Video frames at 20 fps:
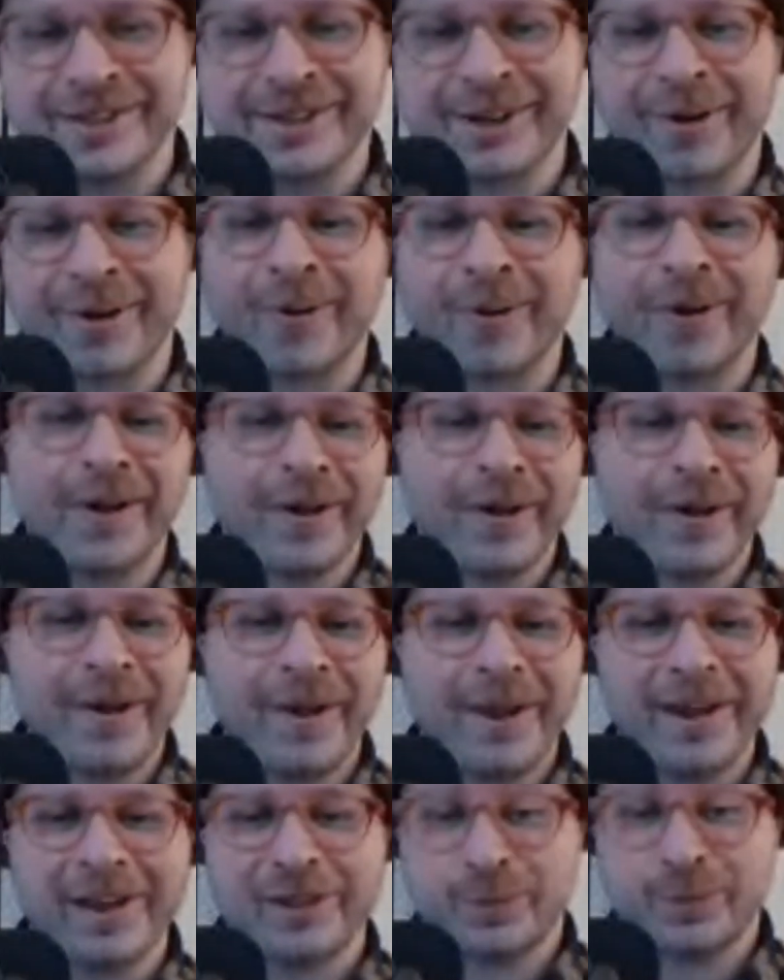So
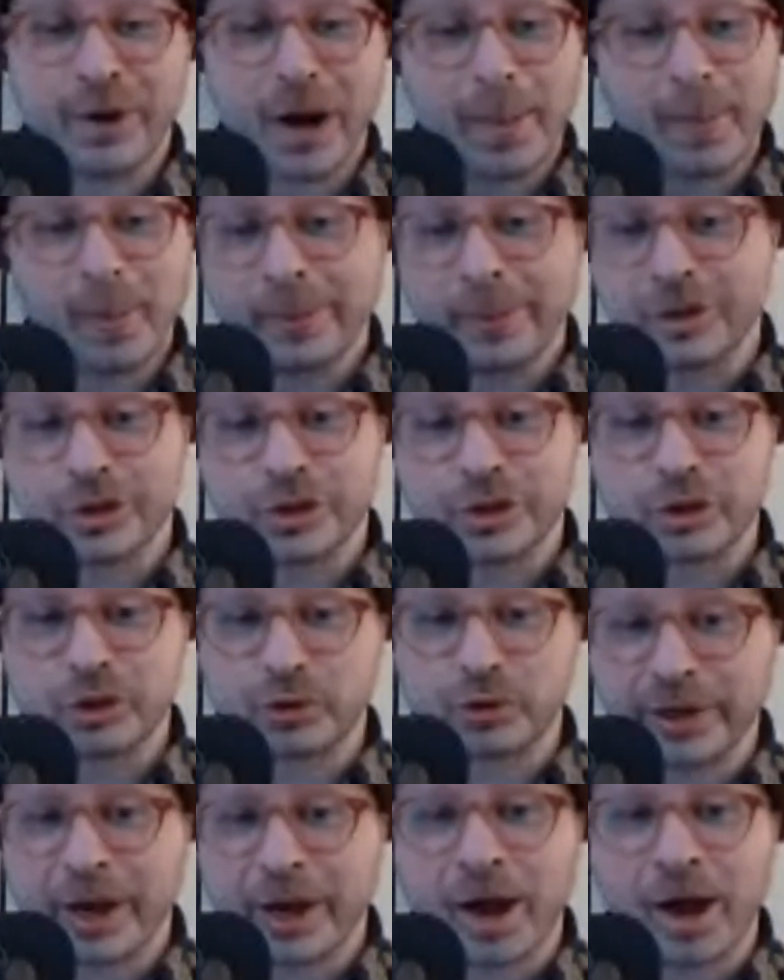it's probably just
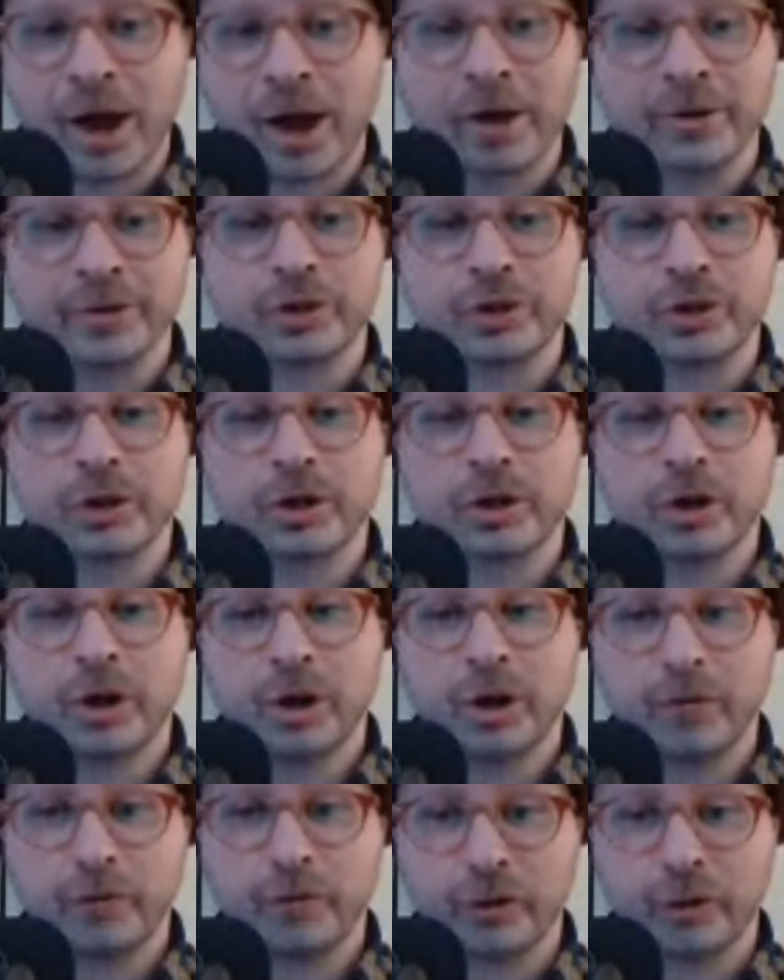triage
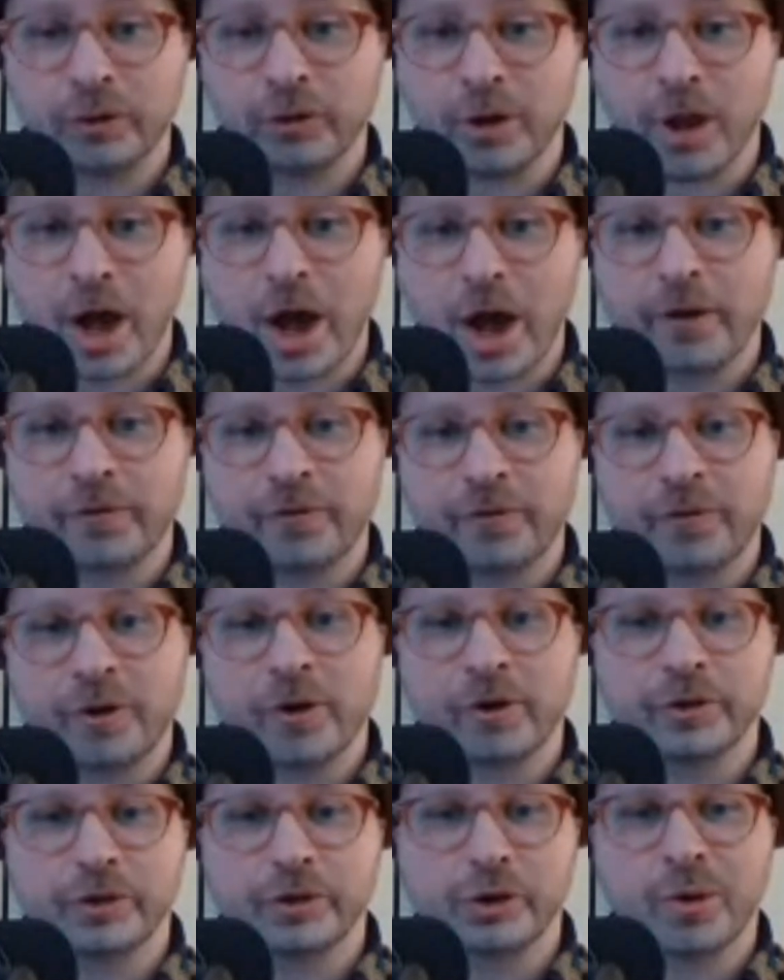for a lot of
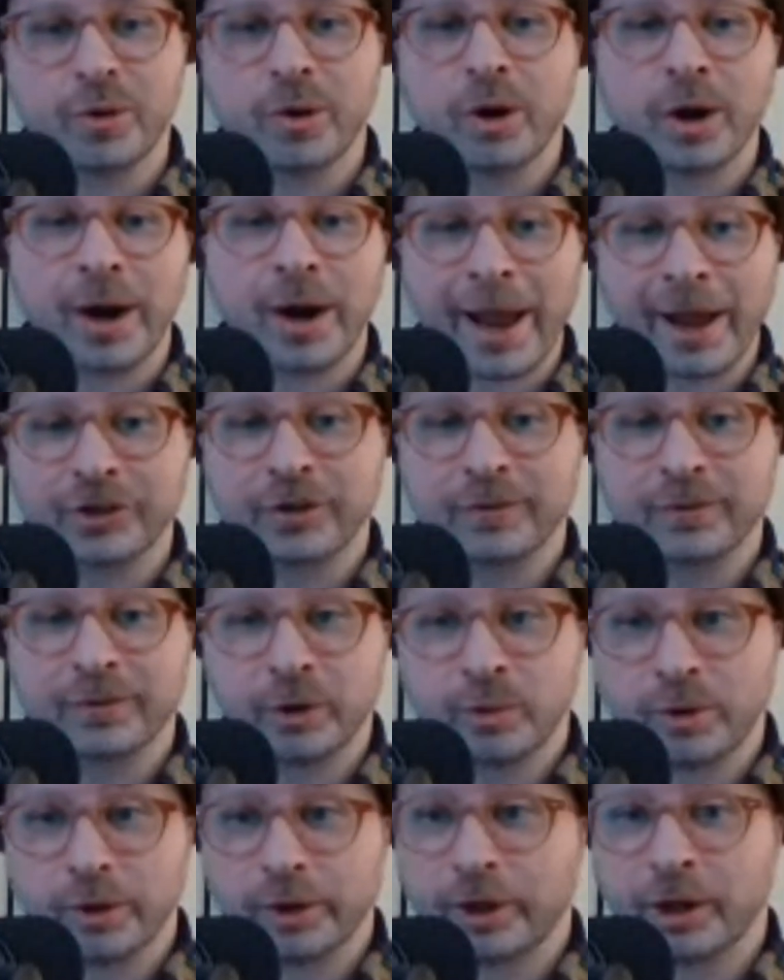folks who are actively
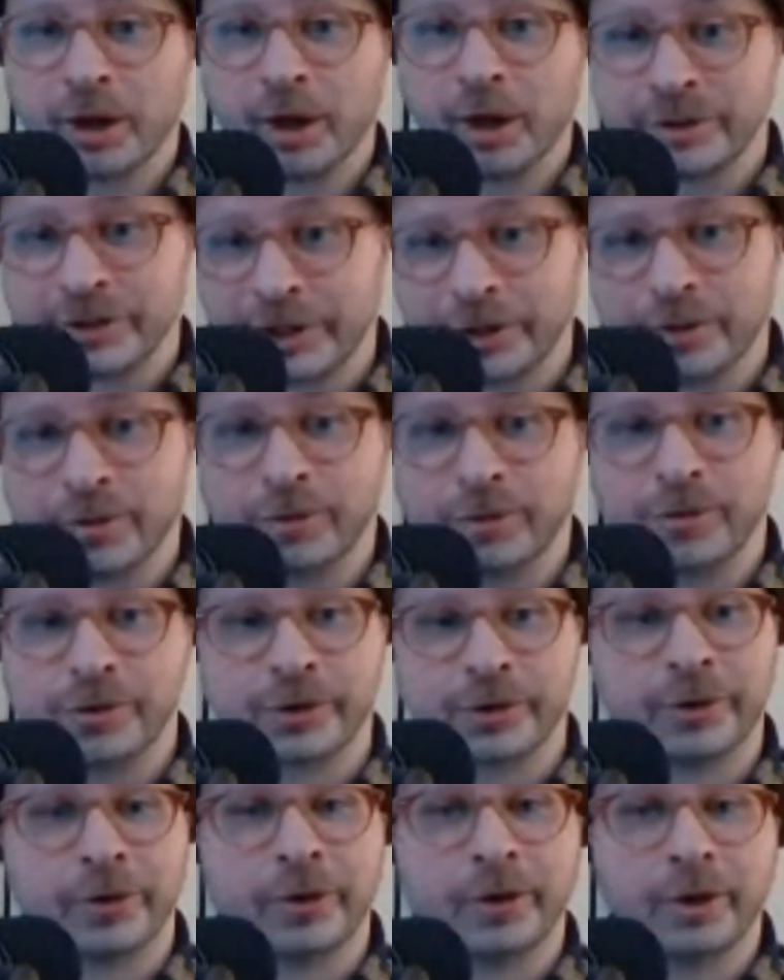working on deals.
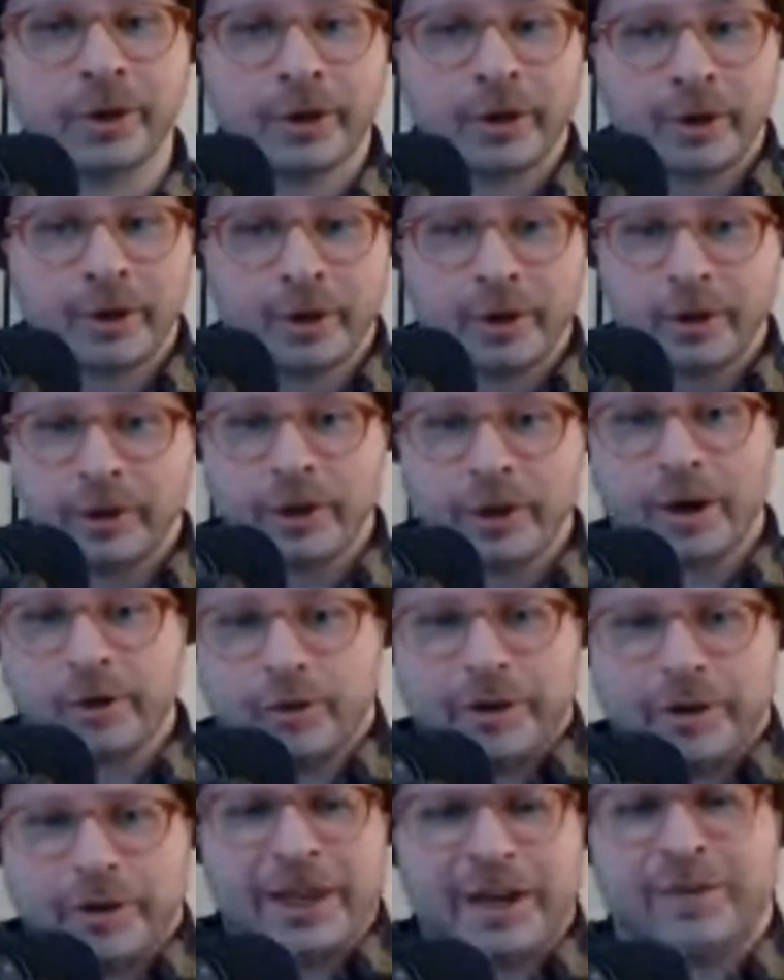And, you know, you
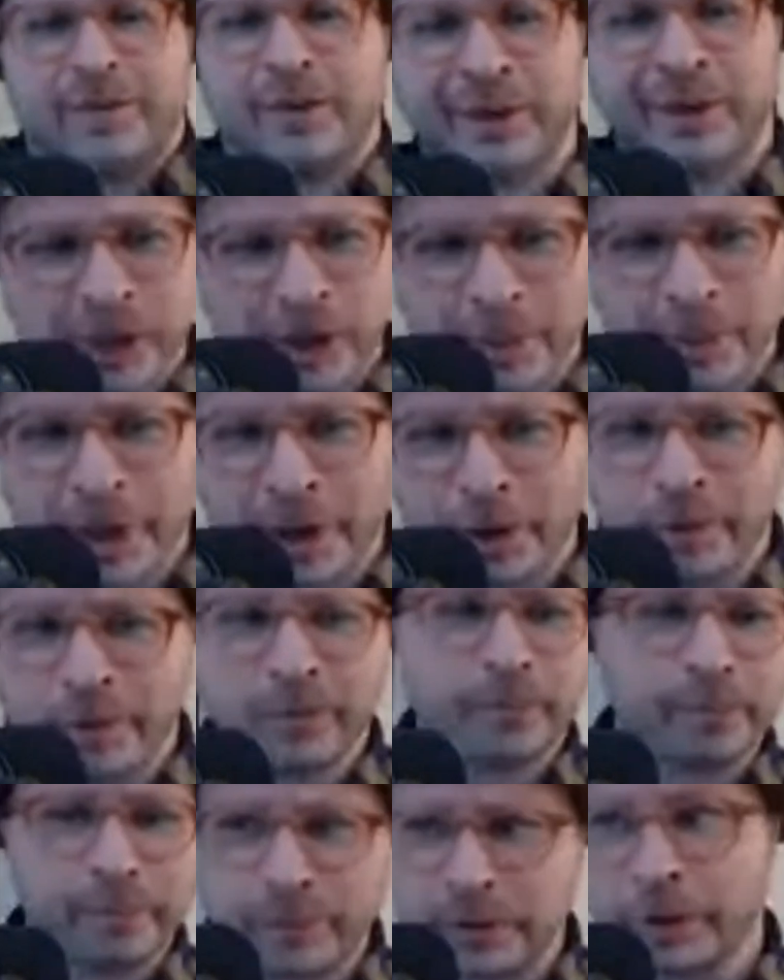can't even think about
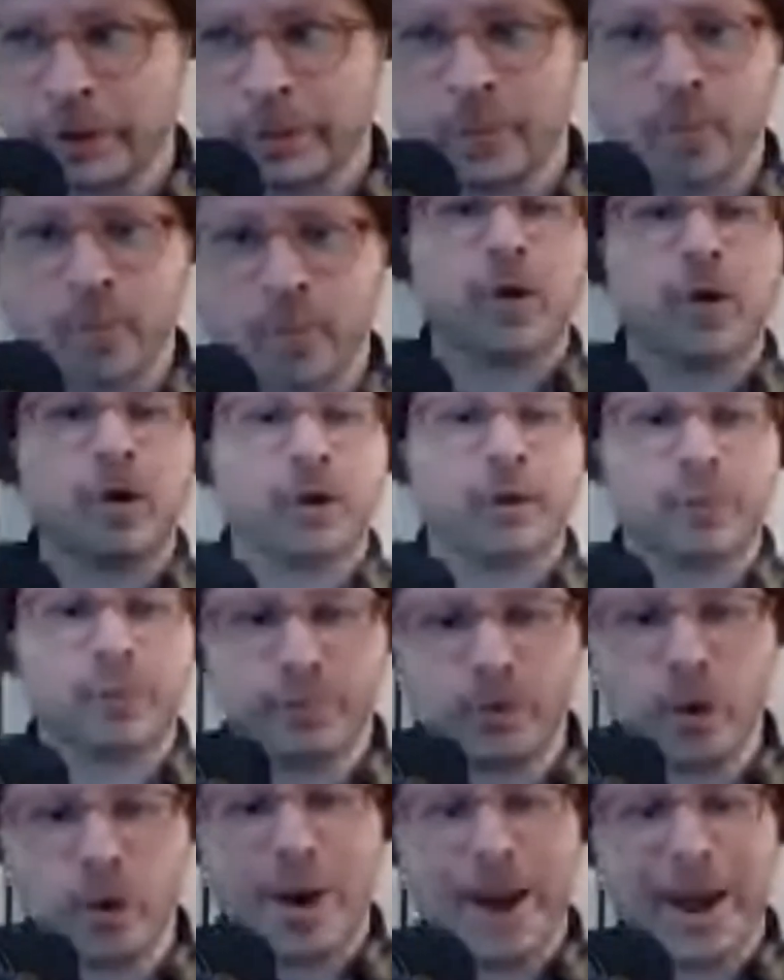being more
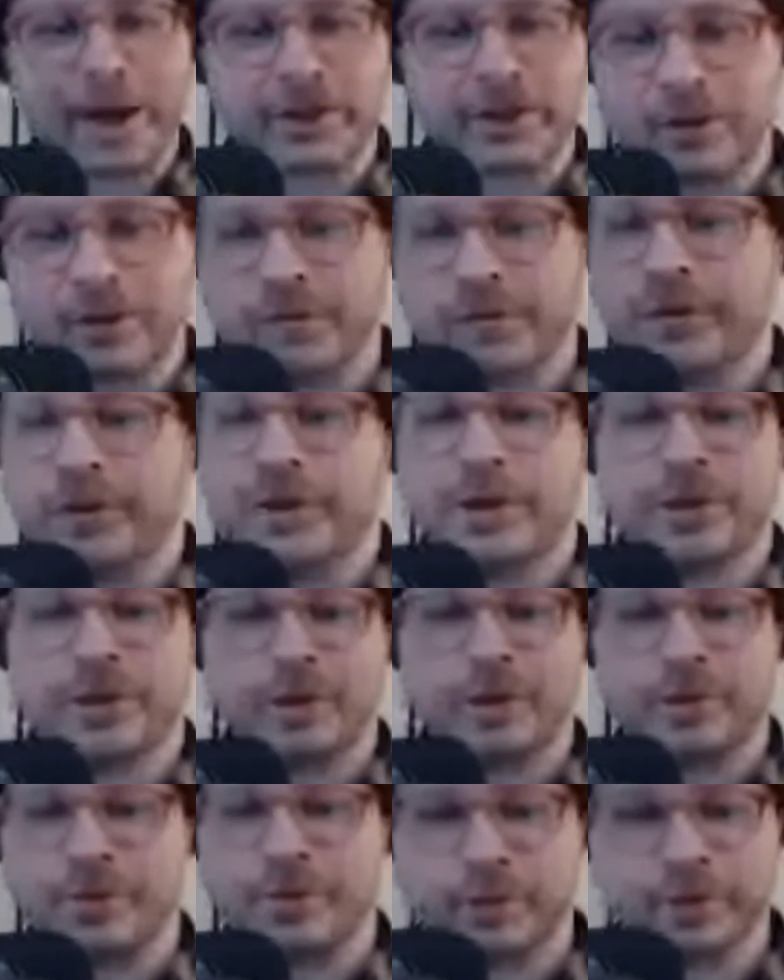proactive in
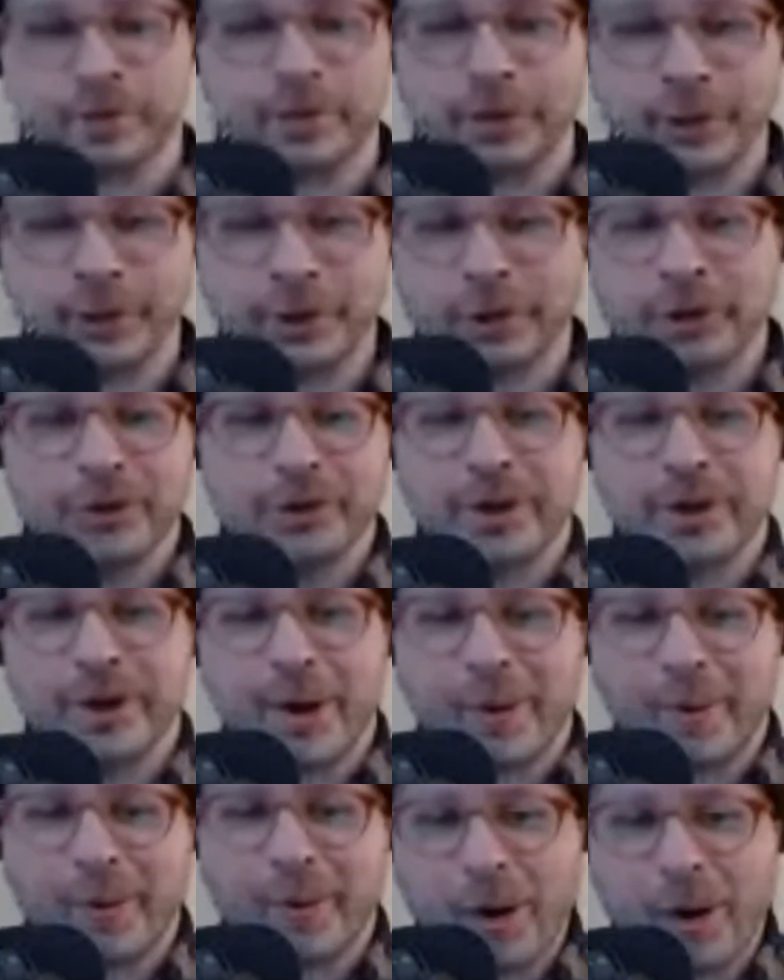terms of, you
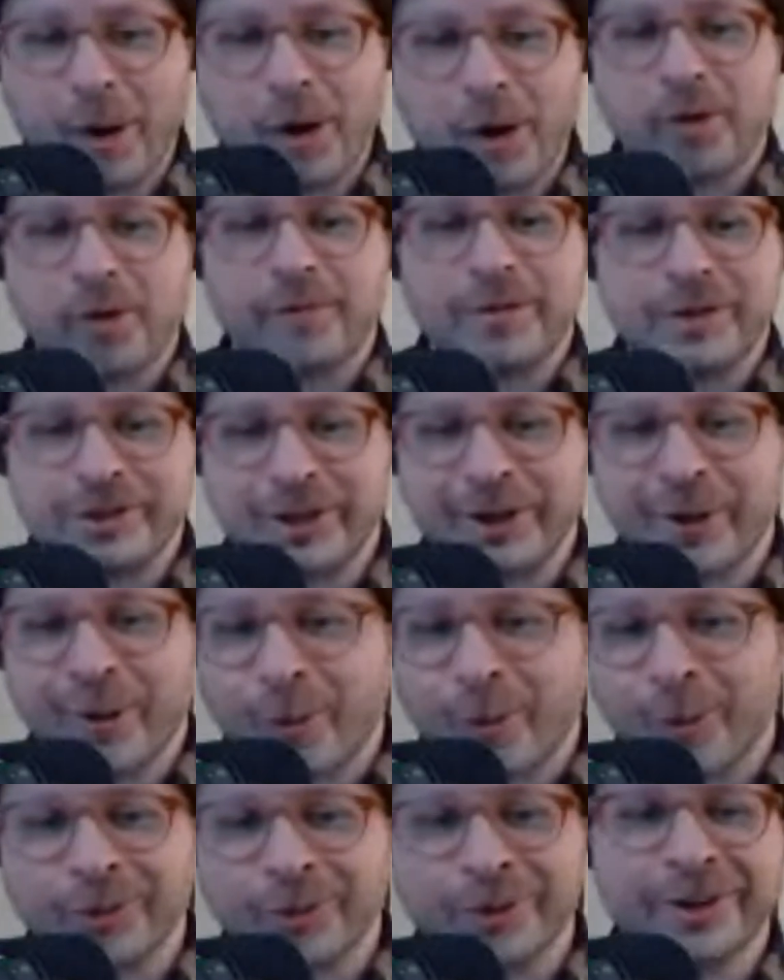know, harvesting
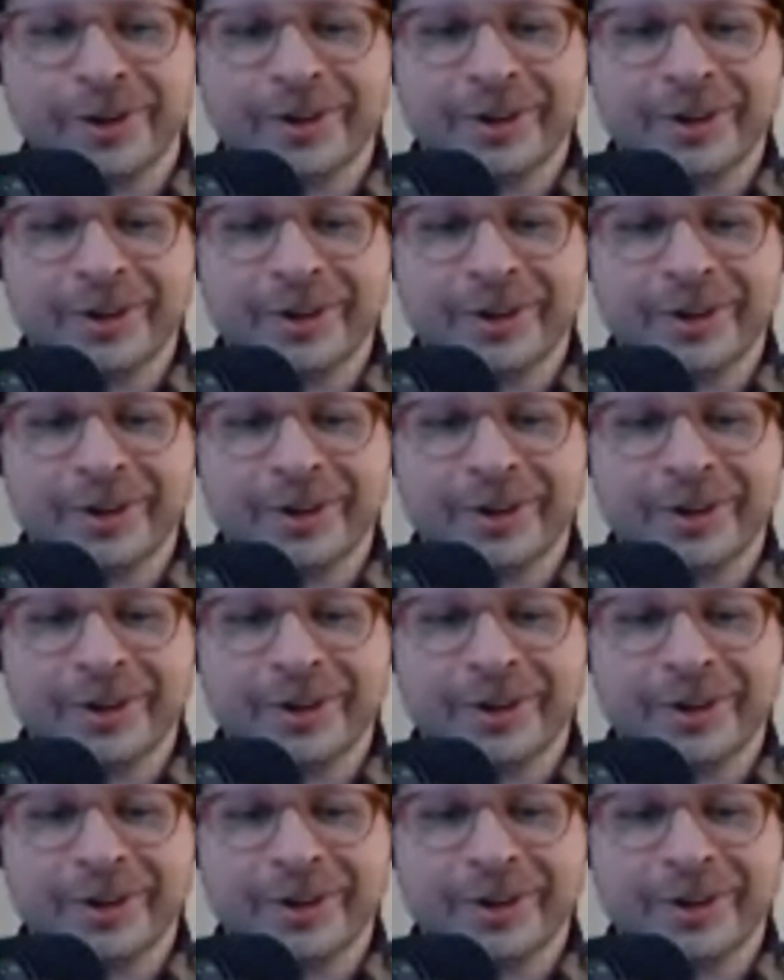old